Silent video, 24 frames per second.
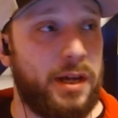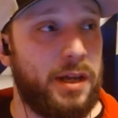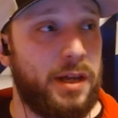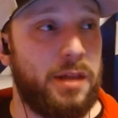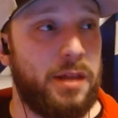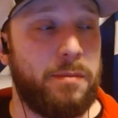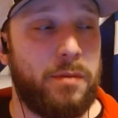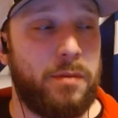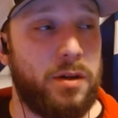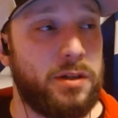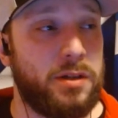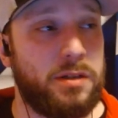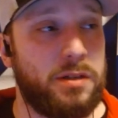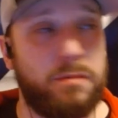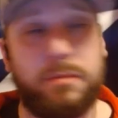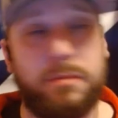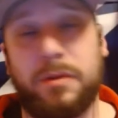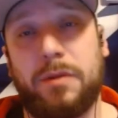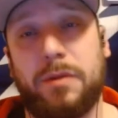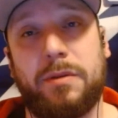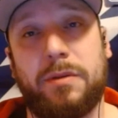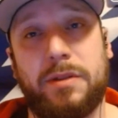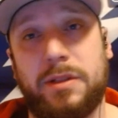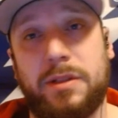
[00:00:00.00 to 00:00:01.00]
And the Boston
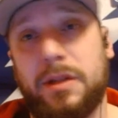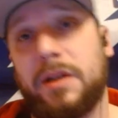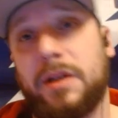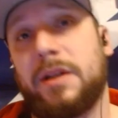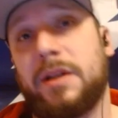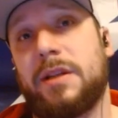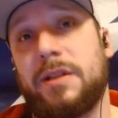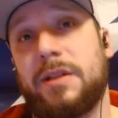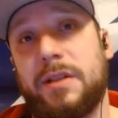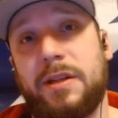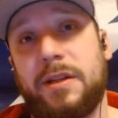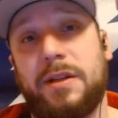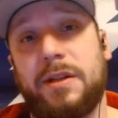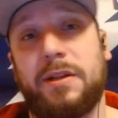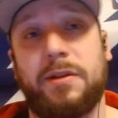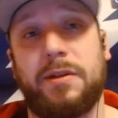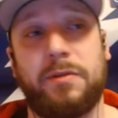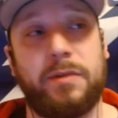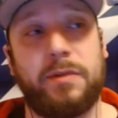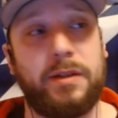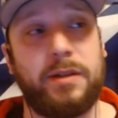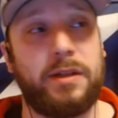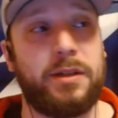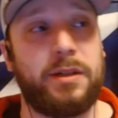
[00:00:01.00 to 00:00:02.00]
Bruins are
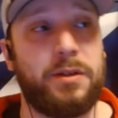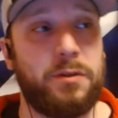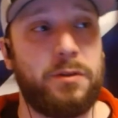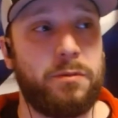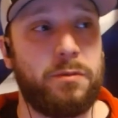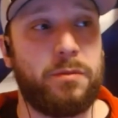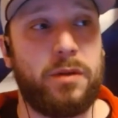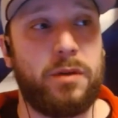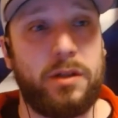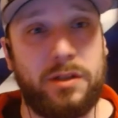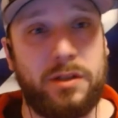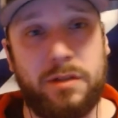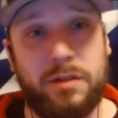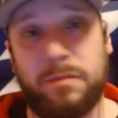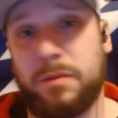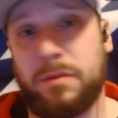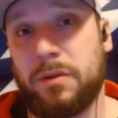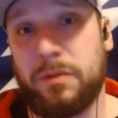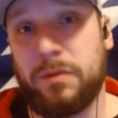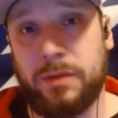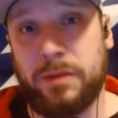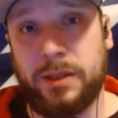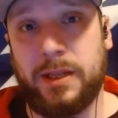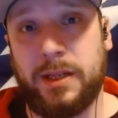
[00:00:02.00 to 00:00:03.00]
continuing to do Boston
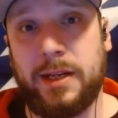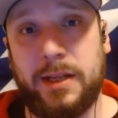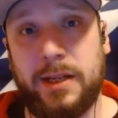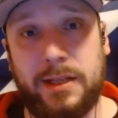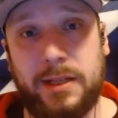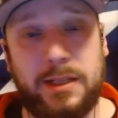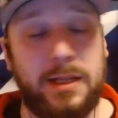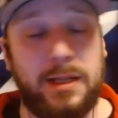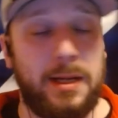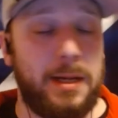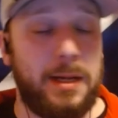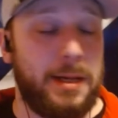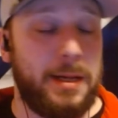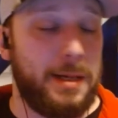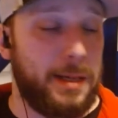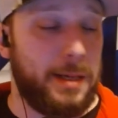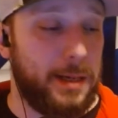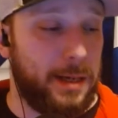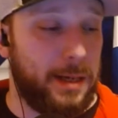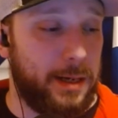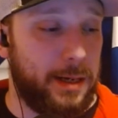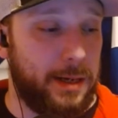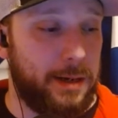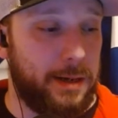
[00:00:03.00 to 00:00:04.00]
Bruin things,
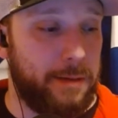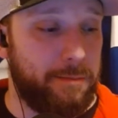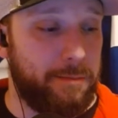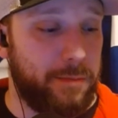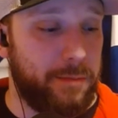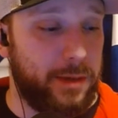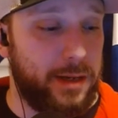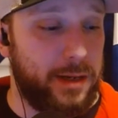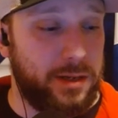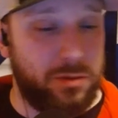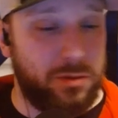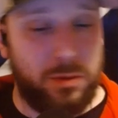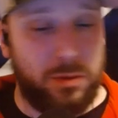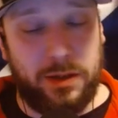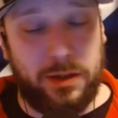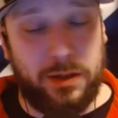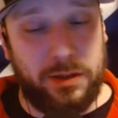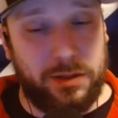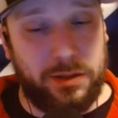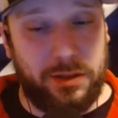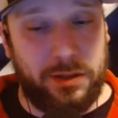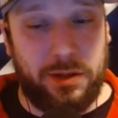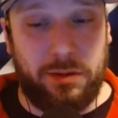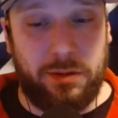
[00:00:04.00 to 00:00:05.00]
as well
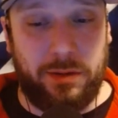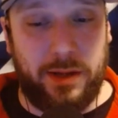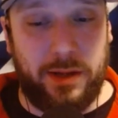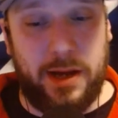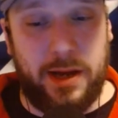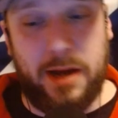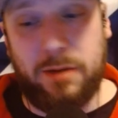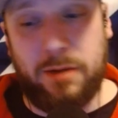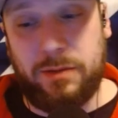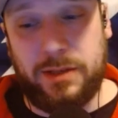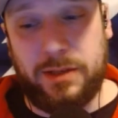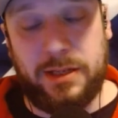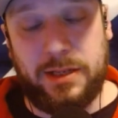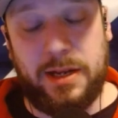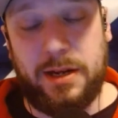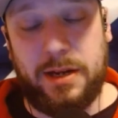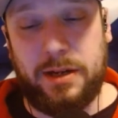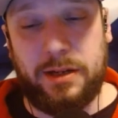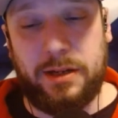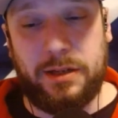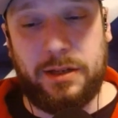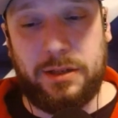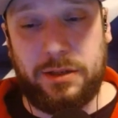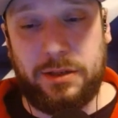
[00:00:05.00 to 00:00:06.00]
as, you know, the Ottawa
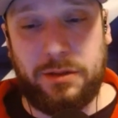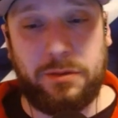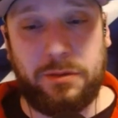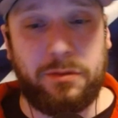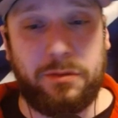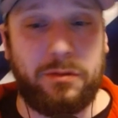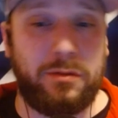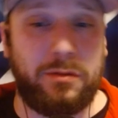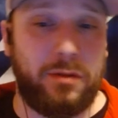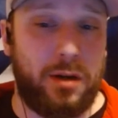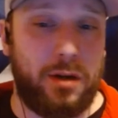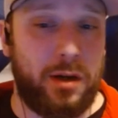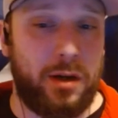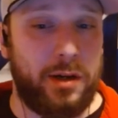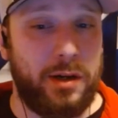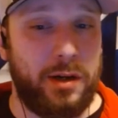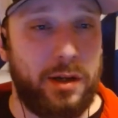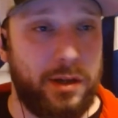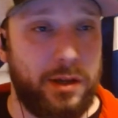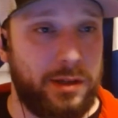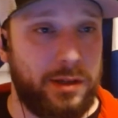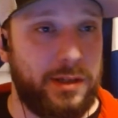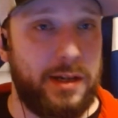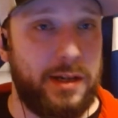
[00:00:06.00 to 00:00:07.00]
Senators, who are
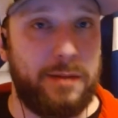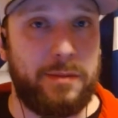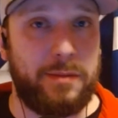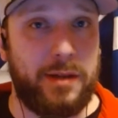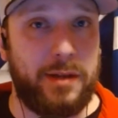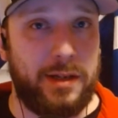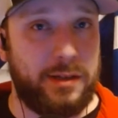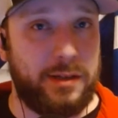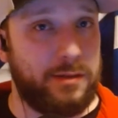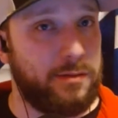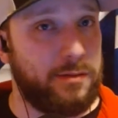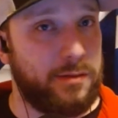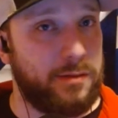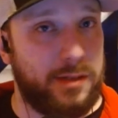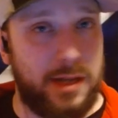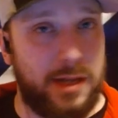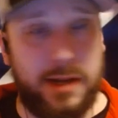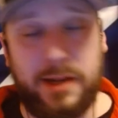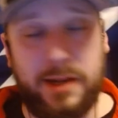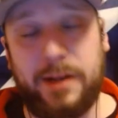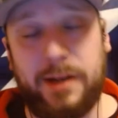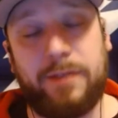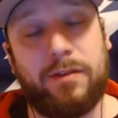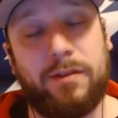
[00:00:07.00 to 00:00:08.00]
another team that
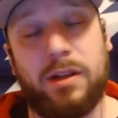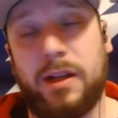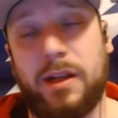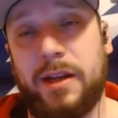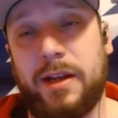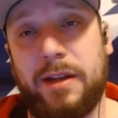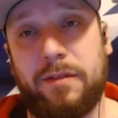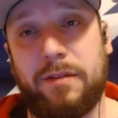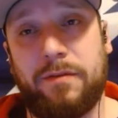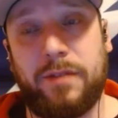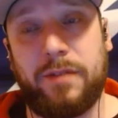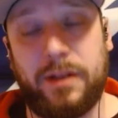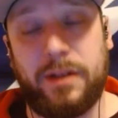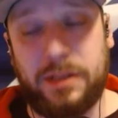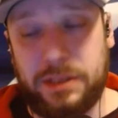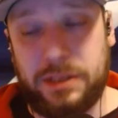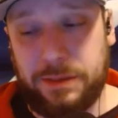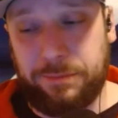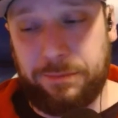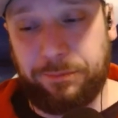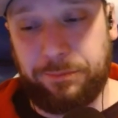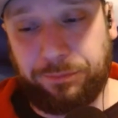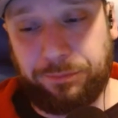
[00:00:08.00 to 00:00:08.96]
tend to give the Lightning fits.